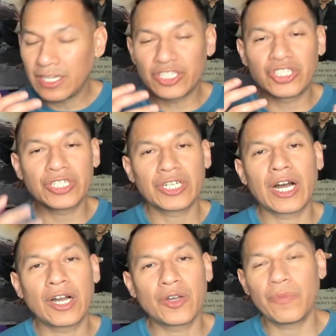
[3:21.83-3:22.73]
a
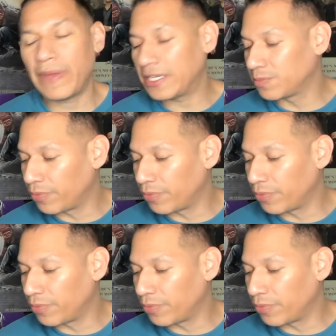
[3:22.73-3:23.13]
Chicago-based